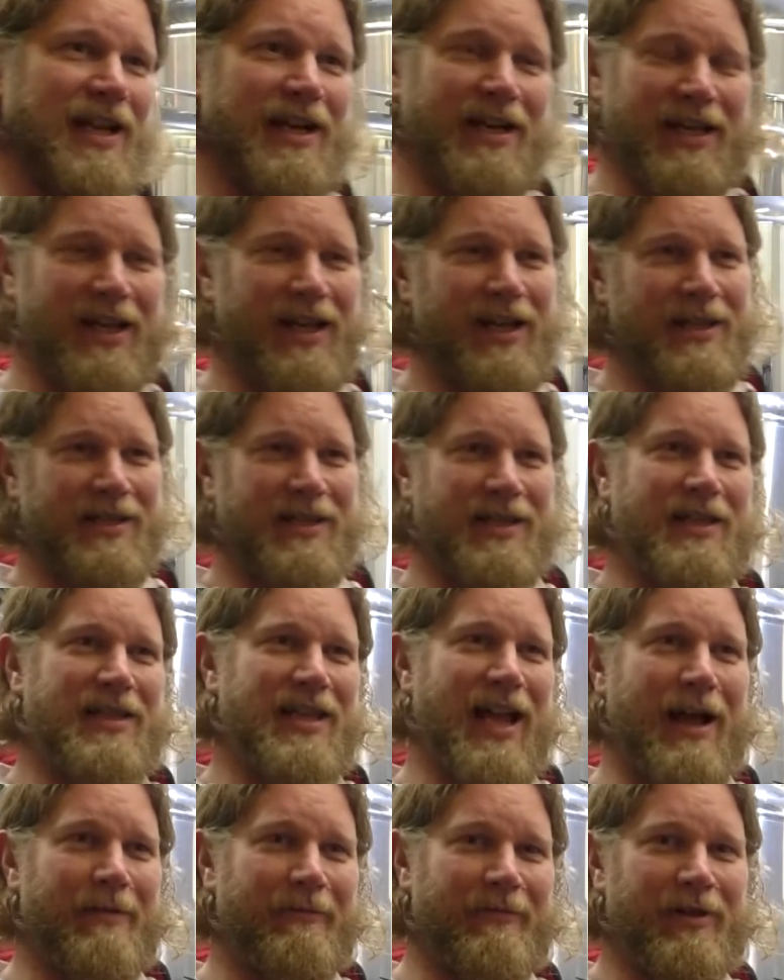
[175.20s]
dedicated to the
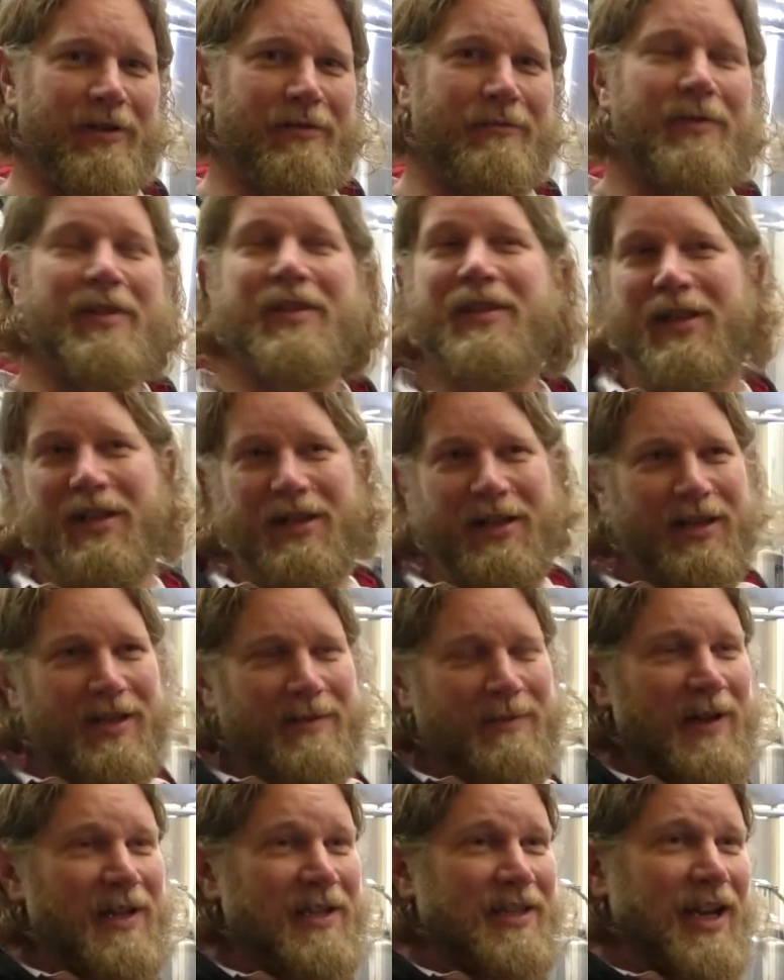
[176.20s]
tap room, a third of the
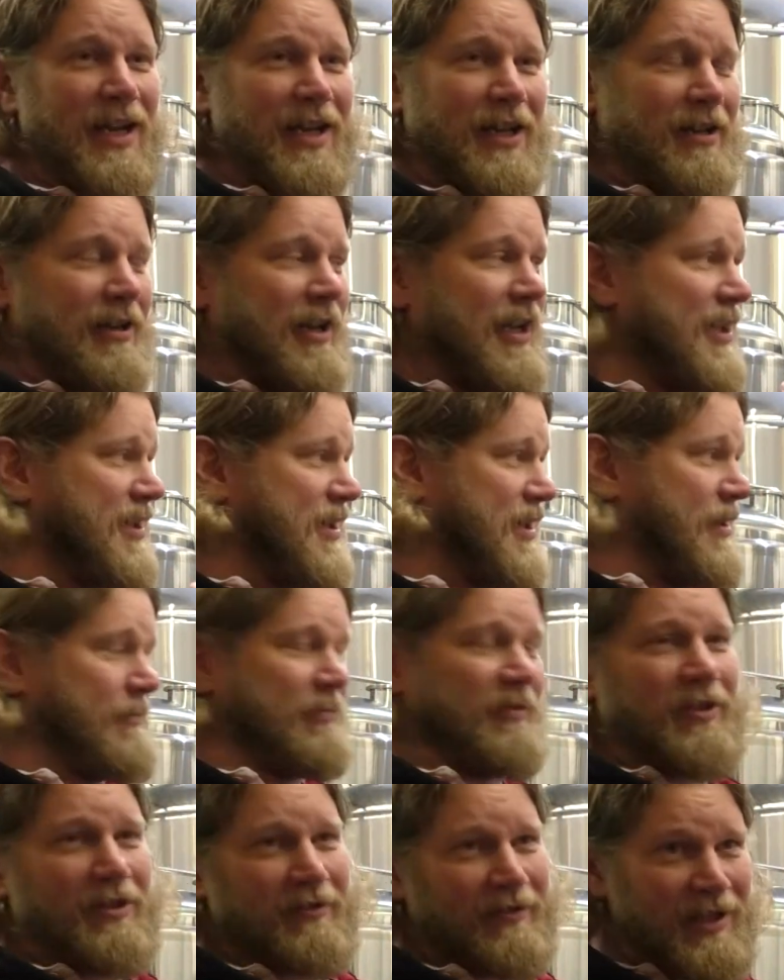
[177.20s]
space dedicated to the
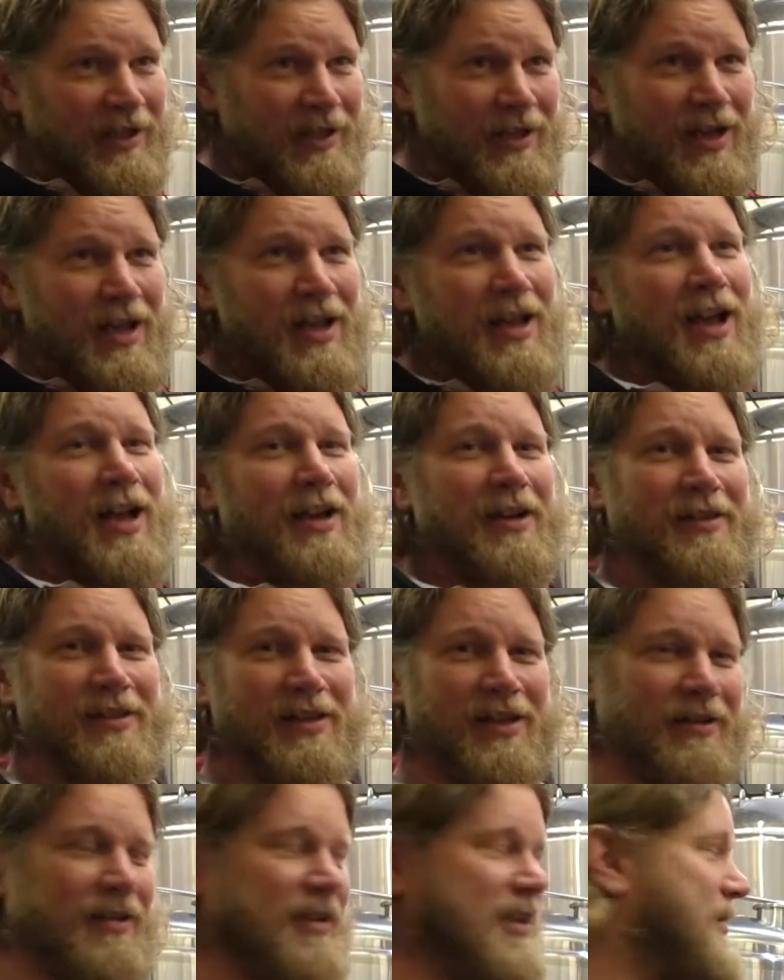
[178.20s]
brewery, and a
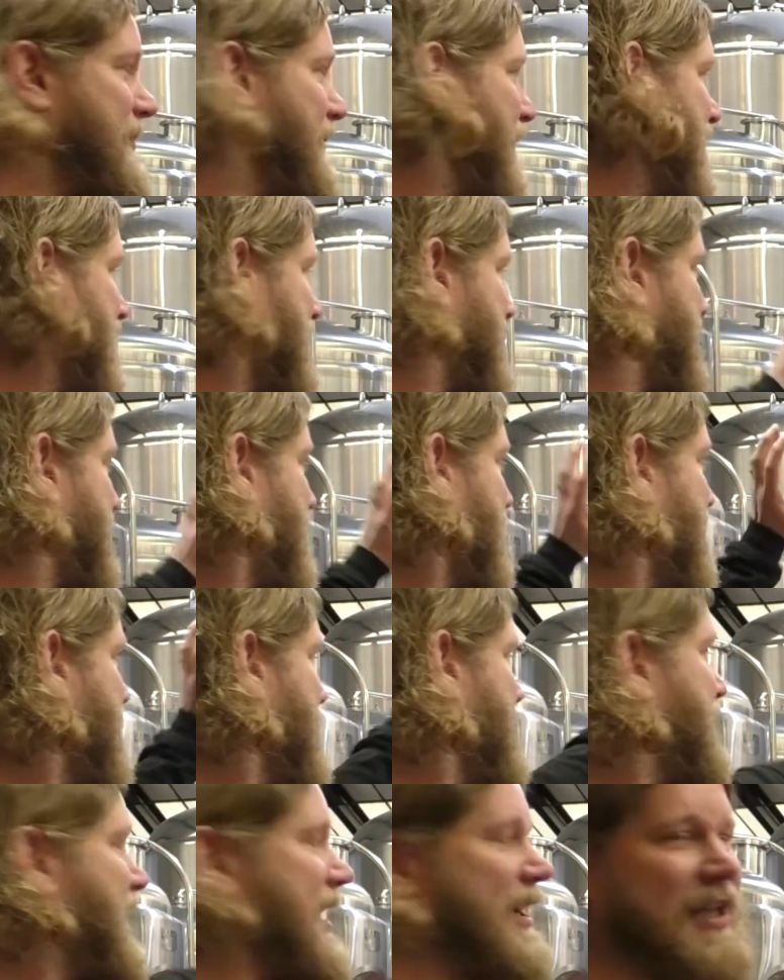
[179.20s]
third of the space
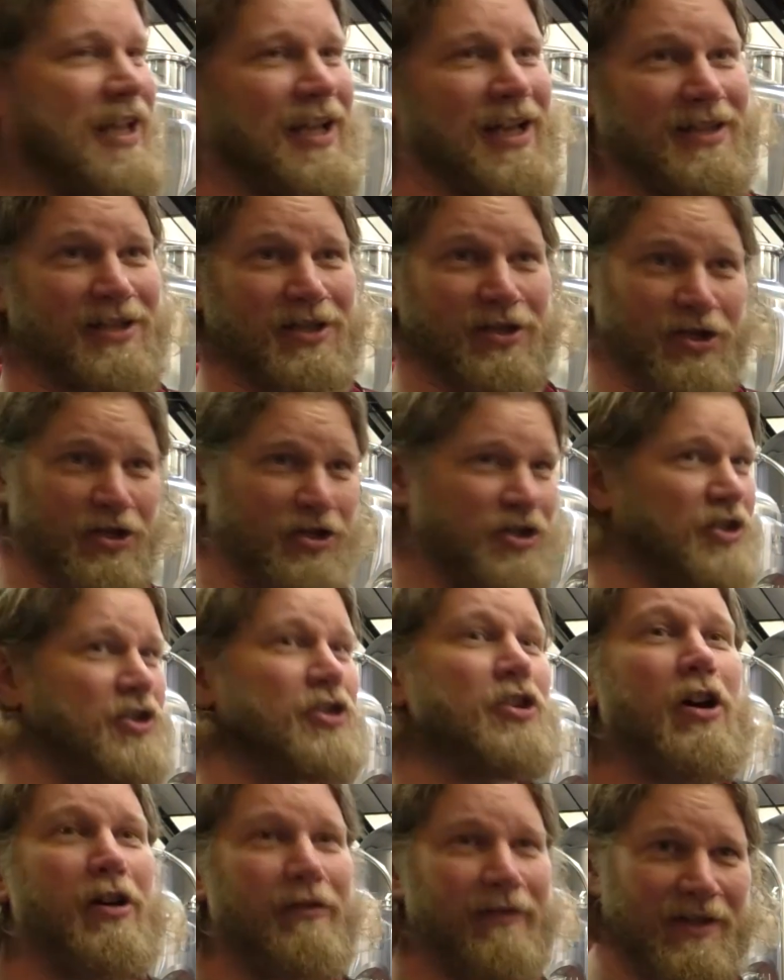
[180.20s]
dedicated to just
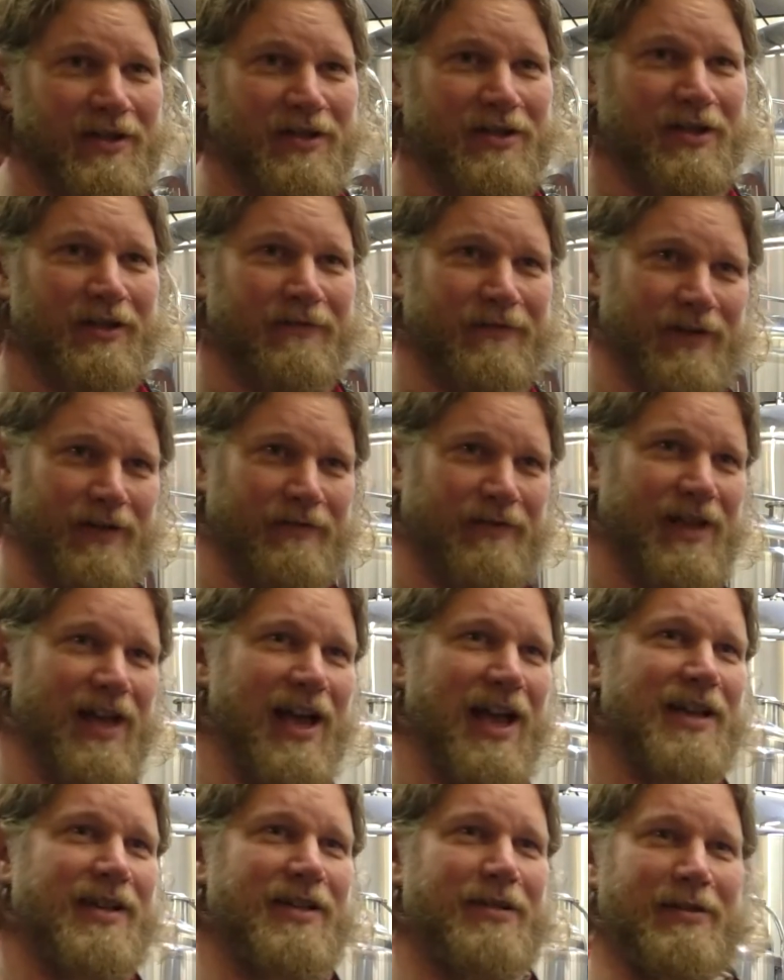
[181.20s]
storing stuff over
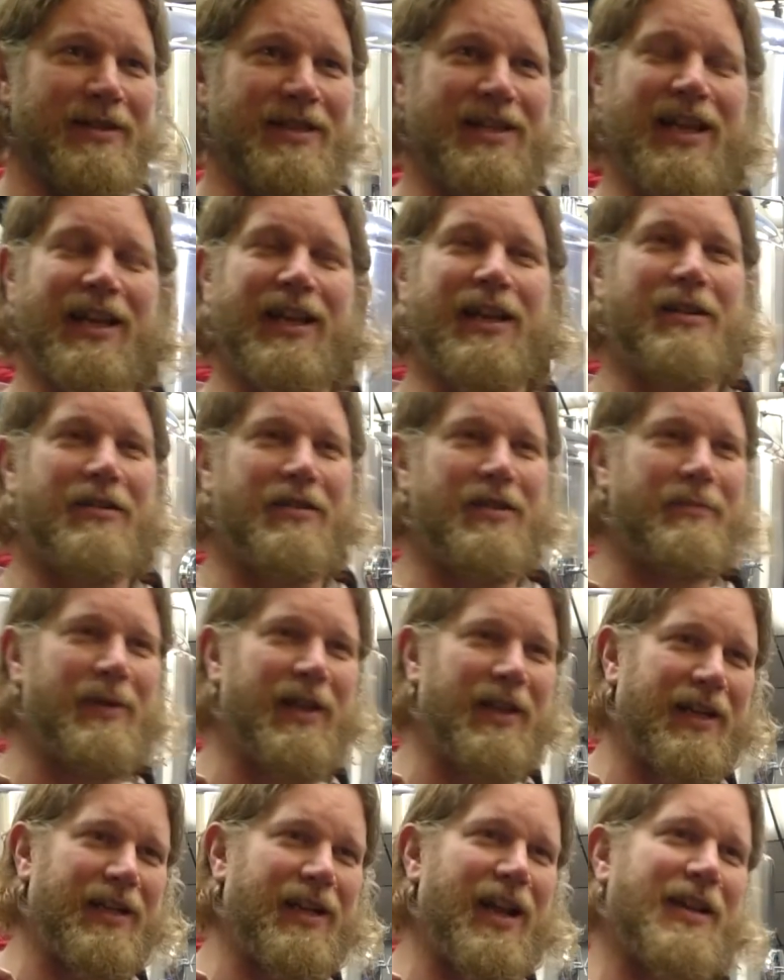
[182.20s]
there. So in taking on the
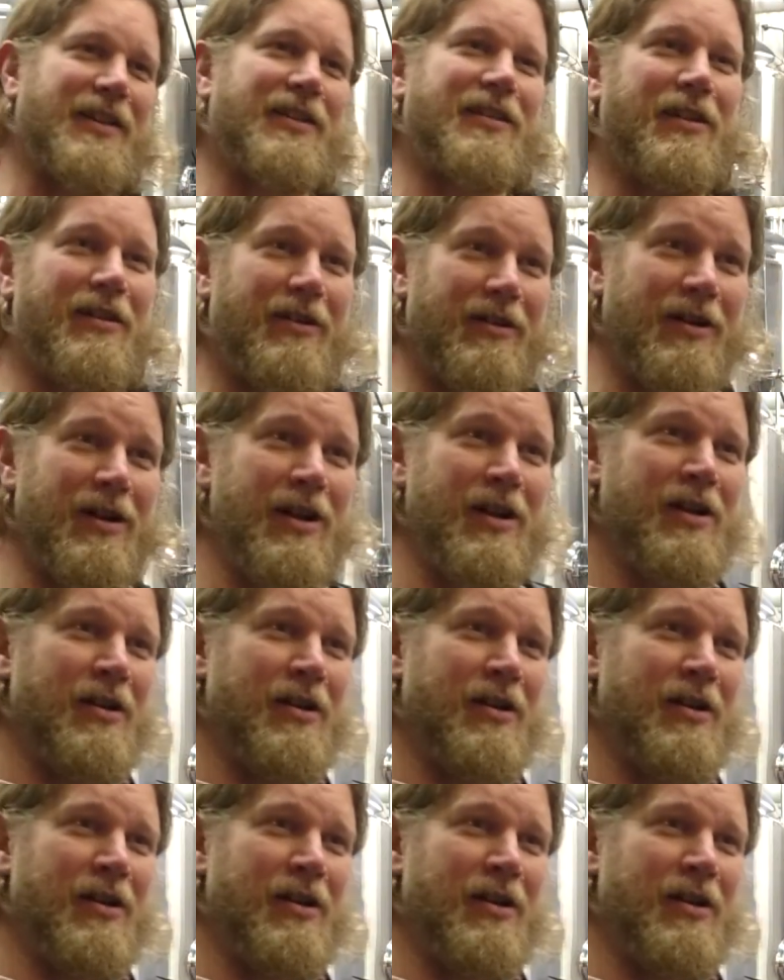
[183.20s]
building next door,